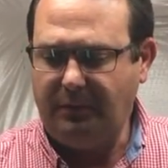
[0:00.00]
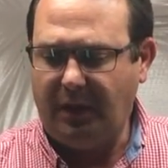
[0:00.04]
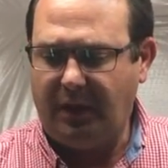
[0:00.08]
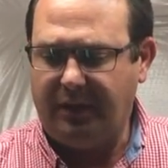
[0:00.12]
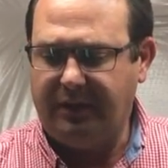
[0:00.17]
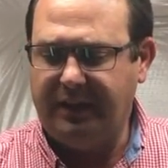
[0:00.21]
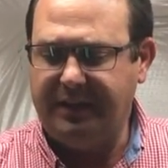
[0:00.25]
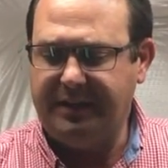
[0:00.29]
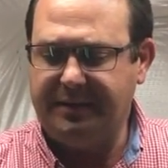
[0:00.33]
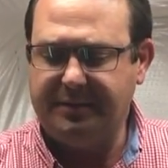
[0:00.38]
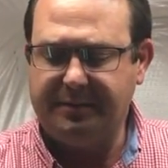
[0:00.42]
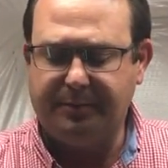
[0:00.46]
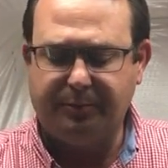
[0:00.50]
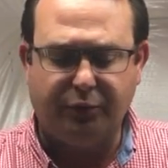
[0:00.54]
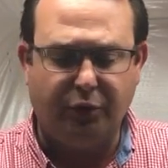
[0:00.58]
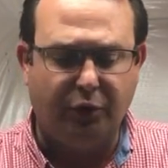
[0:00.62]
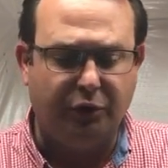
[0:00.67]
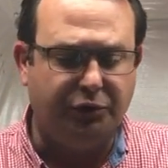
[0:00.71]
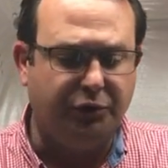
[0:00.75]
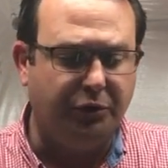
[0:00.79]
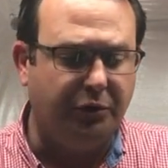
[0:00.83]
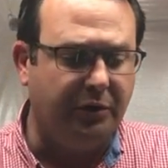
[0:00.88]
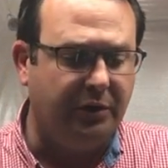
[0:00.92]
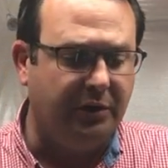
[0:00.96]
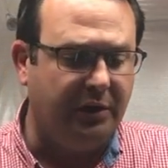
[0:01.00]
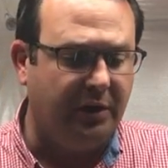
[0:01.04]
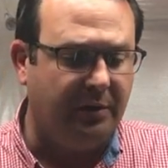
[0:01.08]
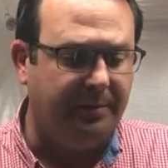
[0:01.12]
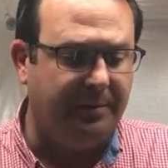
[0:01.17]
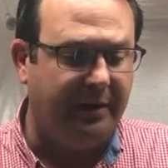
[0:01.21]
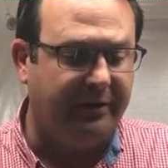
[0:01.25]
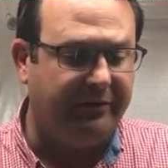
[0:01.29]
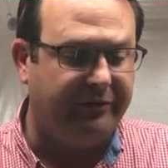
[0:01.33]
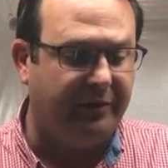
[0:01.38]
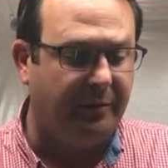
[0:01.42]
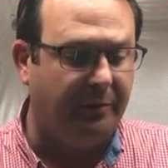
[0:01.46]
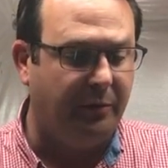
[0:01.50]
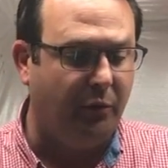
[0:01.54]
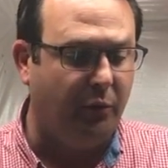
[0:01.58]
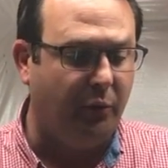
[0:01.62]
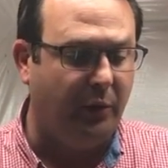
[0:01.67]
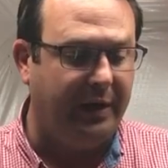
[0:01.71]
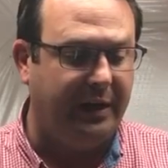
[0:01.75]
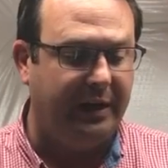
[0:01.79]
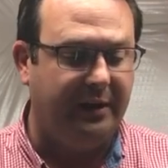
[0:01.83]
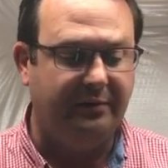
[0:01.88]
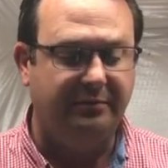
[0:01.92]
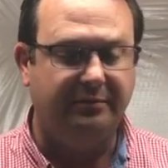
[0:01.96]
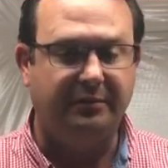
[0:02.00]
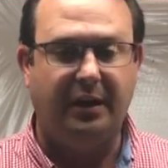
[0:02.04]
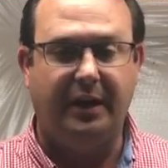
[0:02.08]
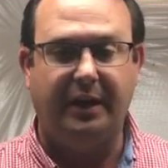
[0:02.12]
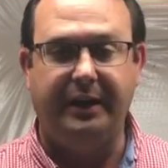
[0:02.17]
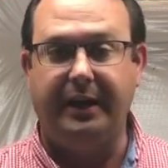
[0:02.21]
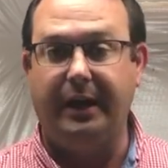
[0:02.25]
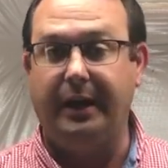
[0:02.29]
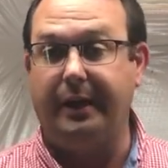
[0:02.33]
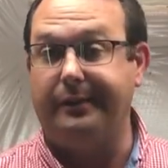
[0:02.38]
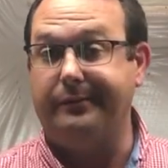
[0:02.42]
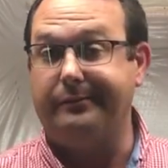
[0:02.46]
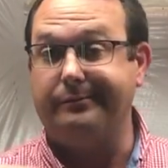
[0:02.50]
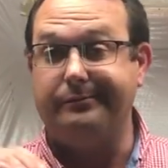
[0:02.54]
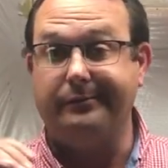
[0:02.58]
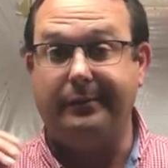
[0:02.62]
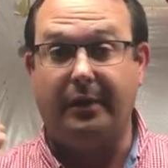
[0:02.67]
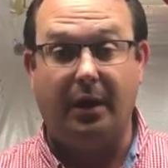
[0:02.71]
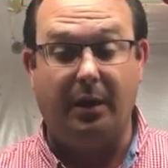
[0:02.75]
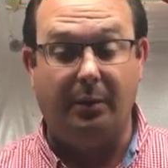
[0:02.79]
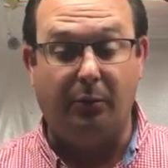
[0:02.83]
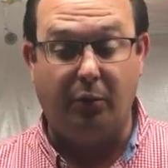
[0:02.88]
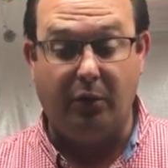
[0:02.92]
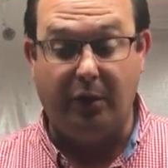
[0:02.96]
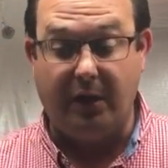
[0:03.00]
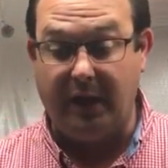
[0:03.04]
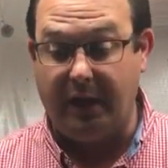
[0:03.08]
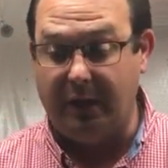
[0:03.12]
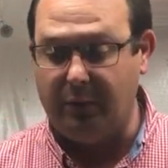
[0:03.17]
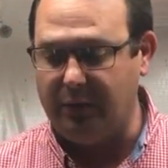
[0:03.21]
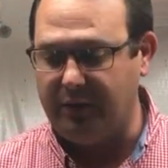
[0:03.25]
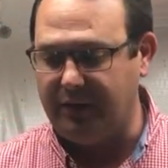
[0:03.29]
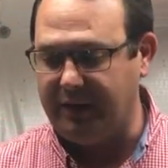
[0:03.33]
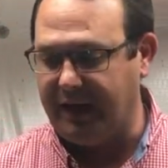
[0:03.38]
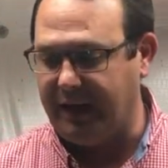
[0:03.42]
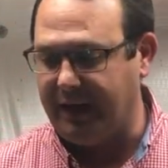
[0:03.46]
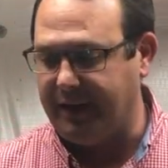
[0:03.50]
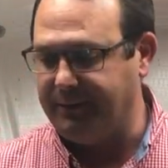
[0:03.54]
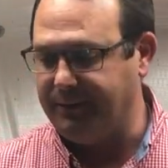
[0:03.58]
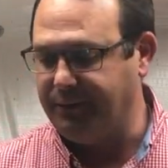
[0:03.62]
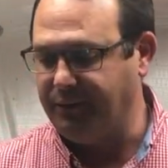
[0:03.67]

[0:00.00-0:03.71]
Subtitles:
They protrude a little bit from the wing. Again, I'm okay with that.